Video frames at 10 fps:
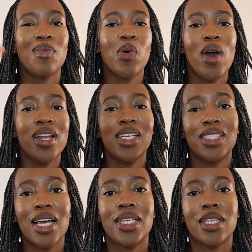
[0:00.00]
Number one is
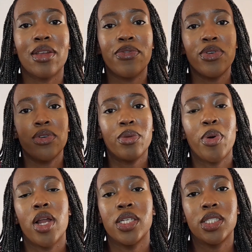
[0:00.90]
that the funeral
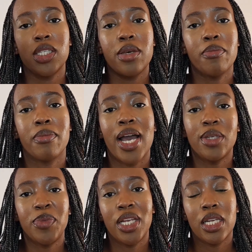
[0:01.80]
policy
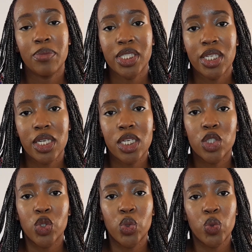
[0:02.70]
might be
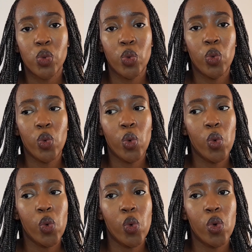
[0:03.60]
limited to,
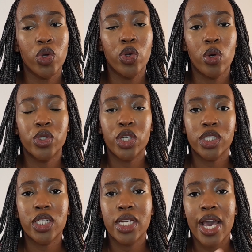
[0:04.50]
you know,
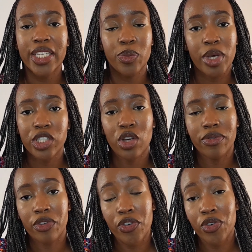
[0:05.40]
certain aspects
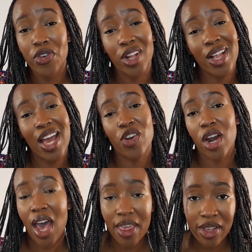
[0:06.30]
of the funeral and
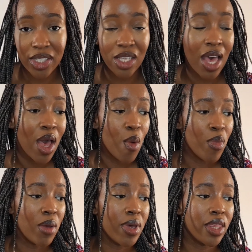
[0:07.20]
not others.
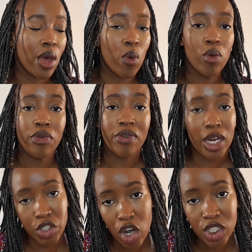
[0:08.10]
Maybe they won't
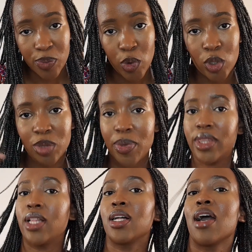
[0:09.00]
provide transport,
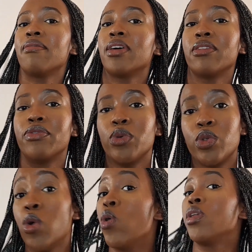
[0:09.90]
but they'll cover the
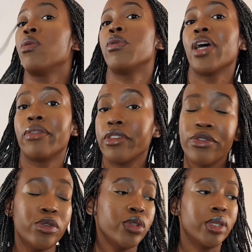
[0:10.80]
food, or they won't cover the
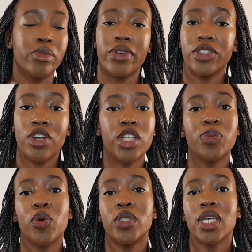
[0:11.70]
food, they'll provide
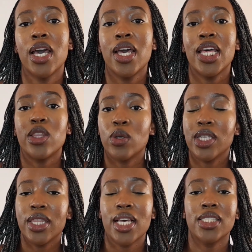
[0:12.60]
transport. Those
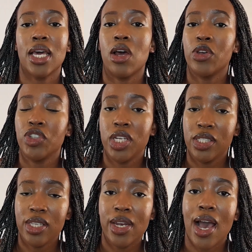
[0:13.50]
are things that are usually
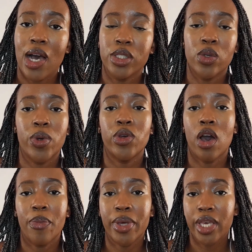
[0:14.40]
set out. So when you
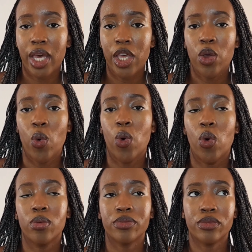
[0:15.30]
are picking
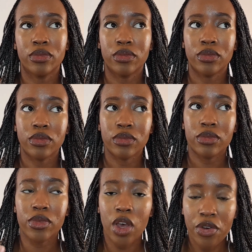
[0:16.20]
your
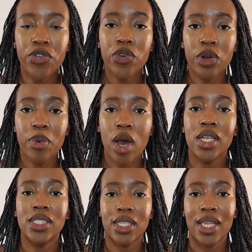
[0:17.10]
funeral
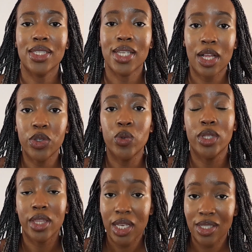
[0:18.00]
policy, they'll tell you
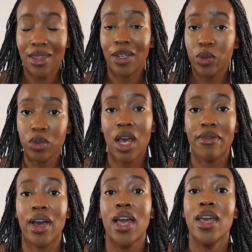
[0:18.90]
the things that they do
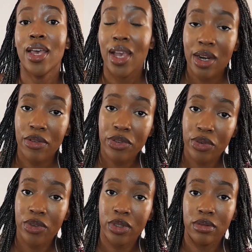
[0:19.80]
cover in a
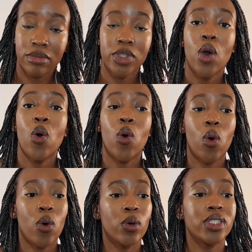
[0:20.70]
funeral.
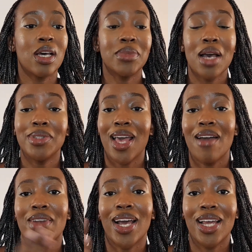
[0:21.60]
Or sometimes they
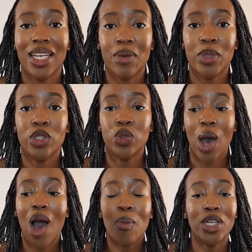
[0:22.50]
have like a limit to
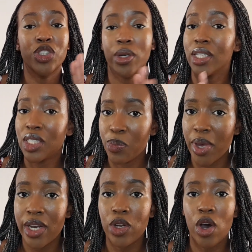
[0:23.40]
how much you can
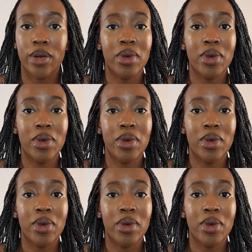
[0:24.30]
spend on.